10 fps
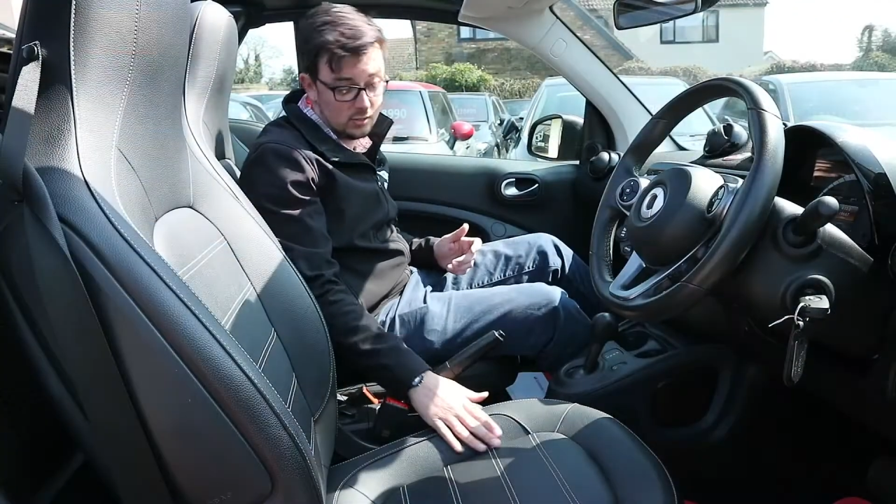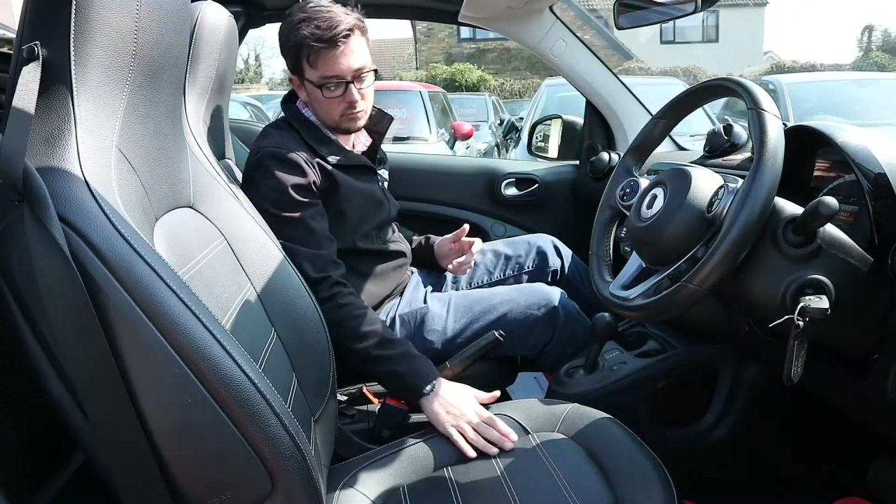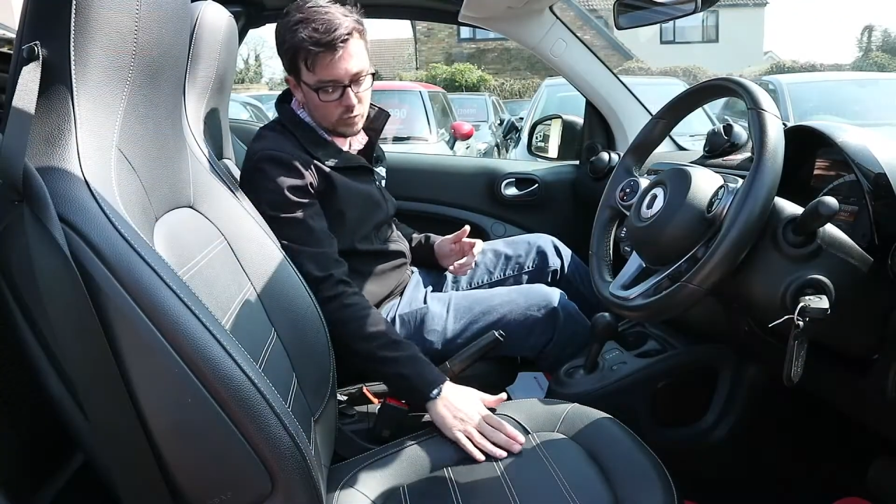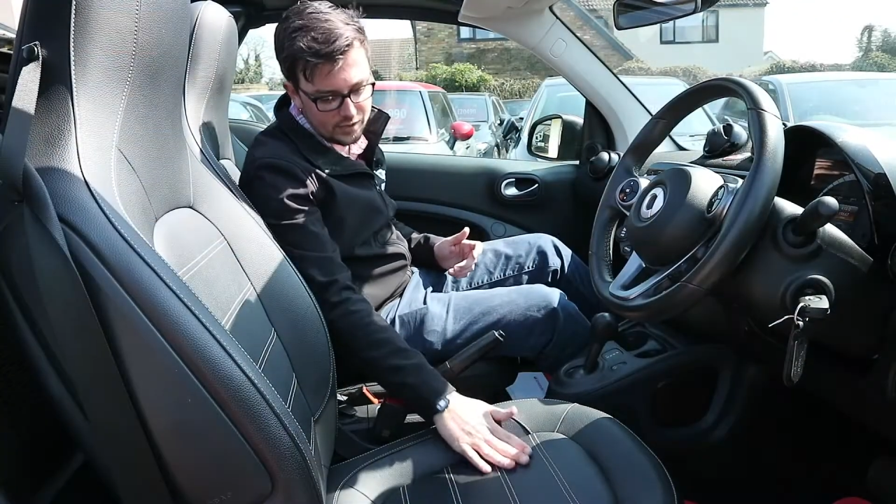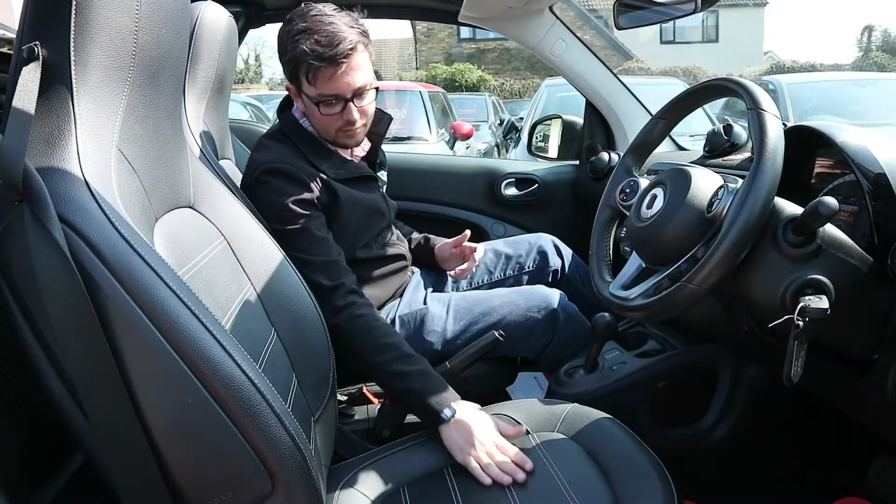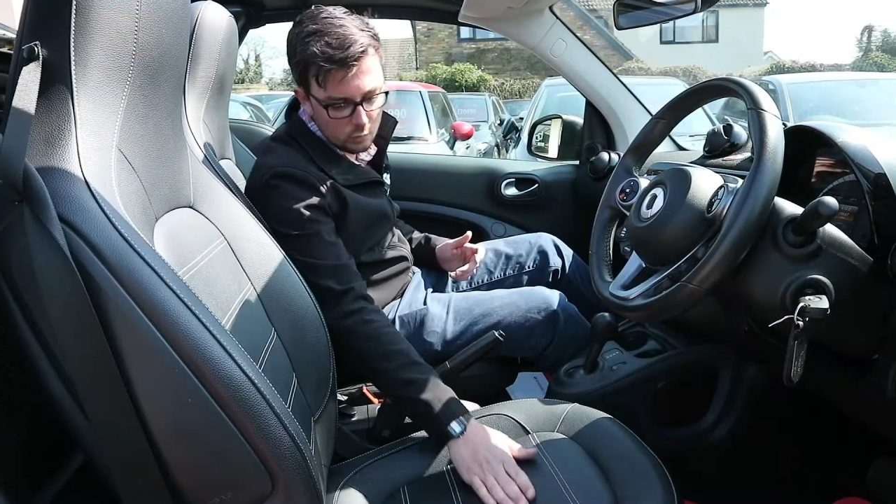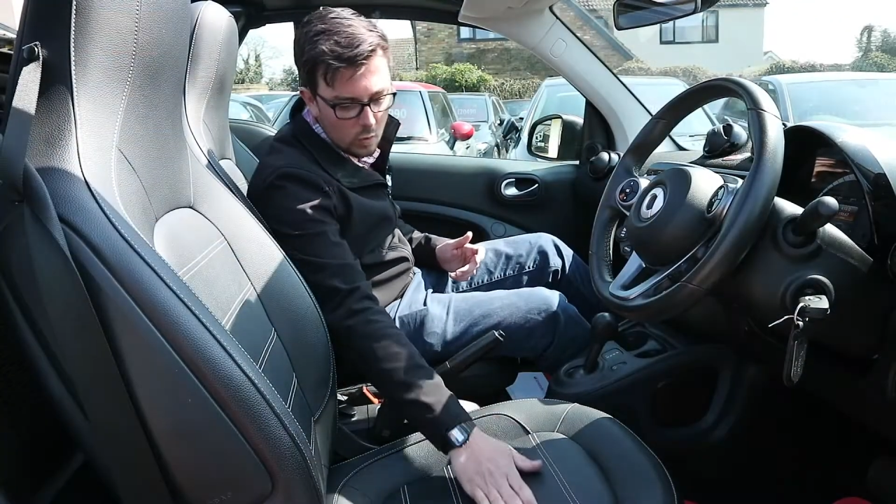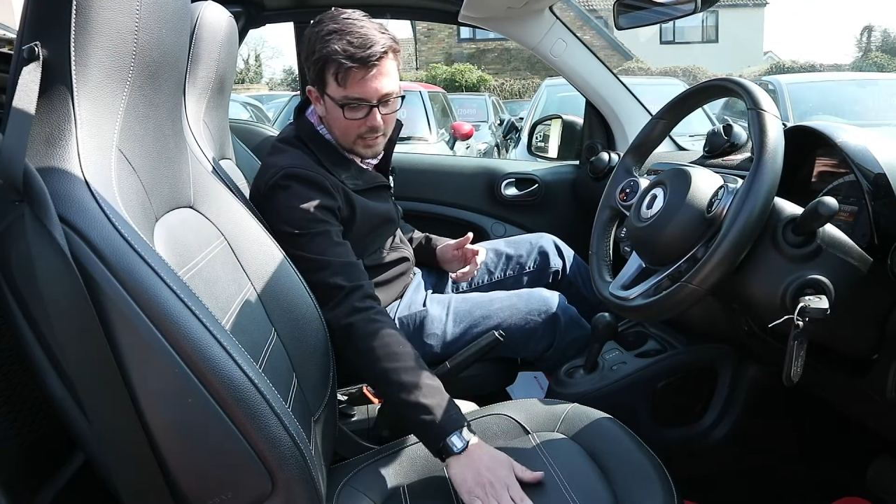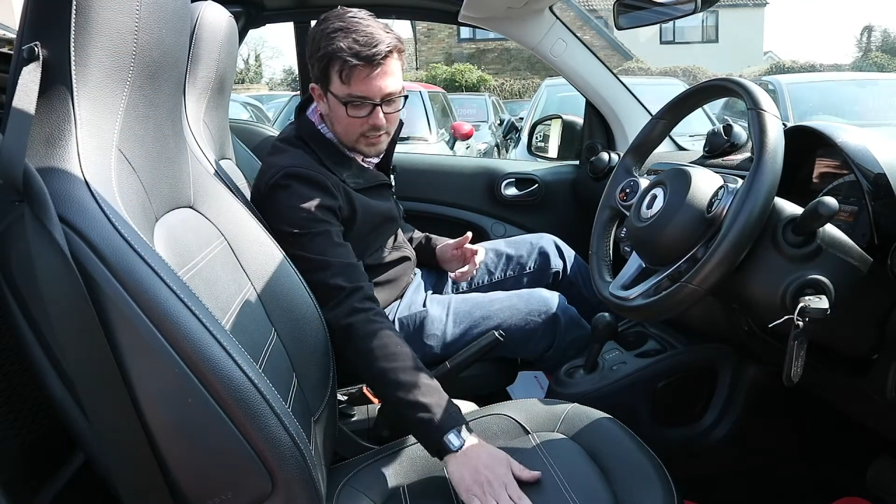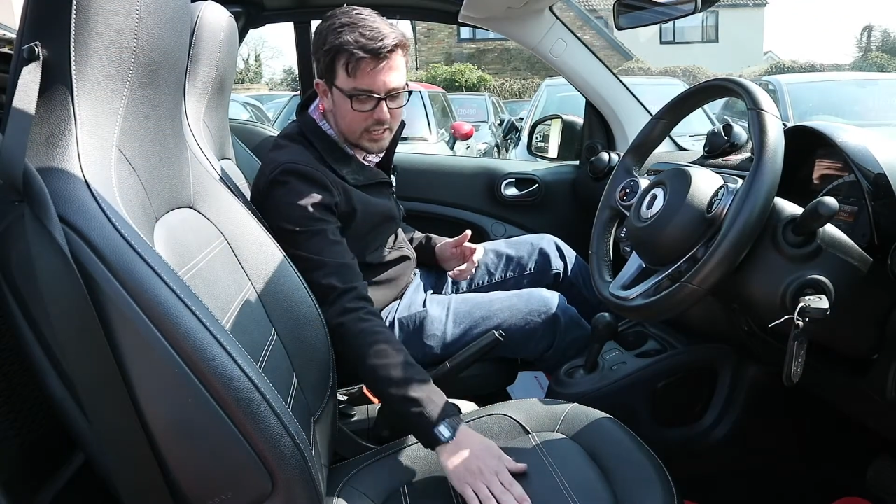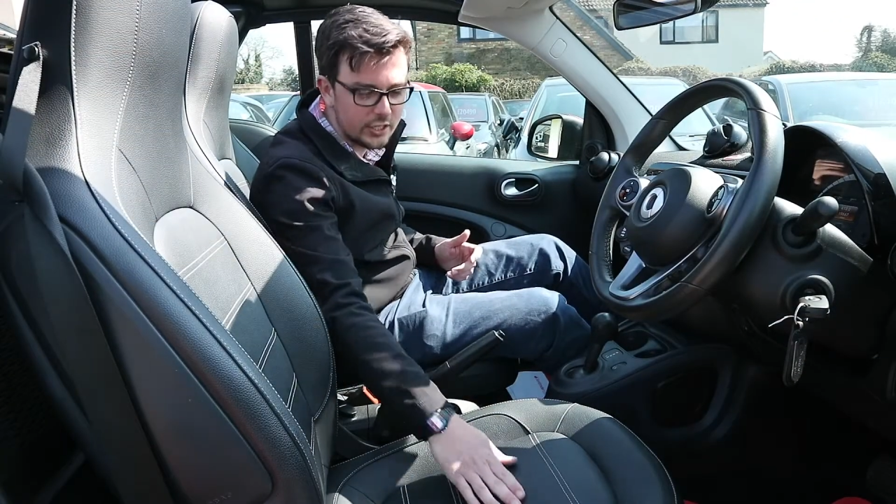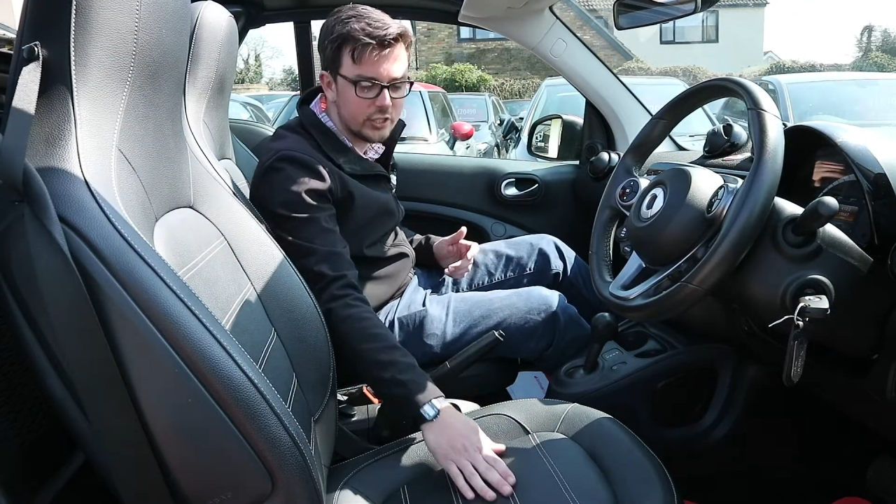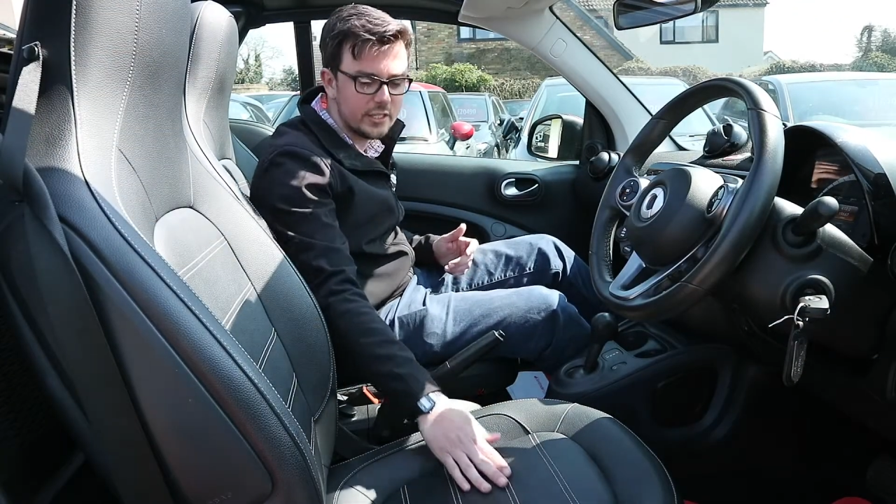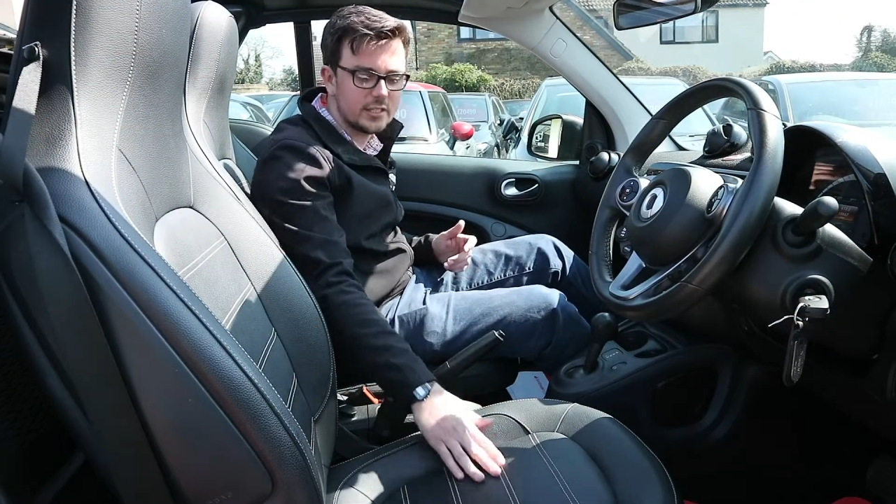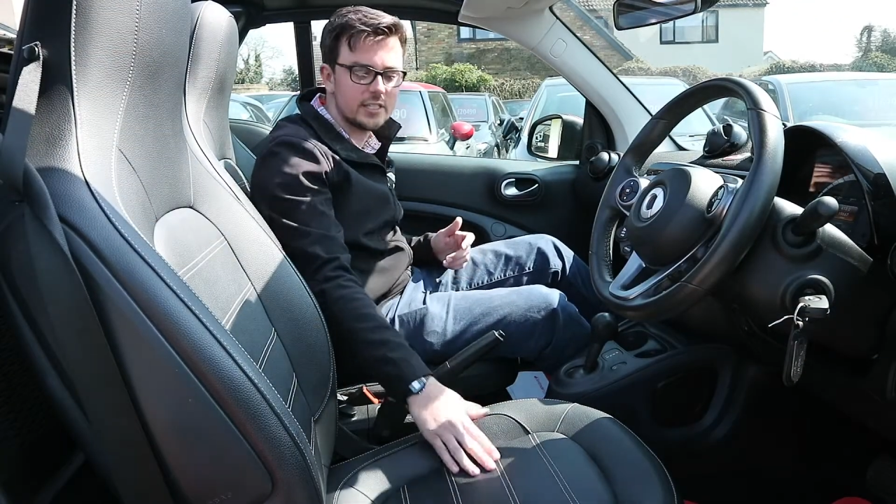with white stitching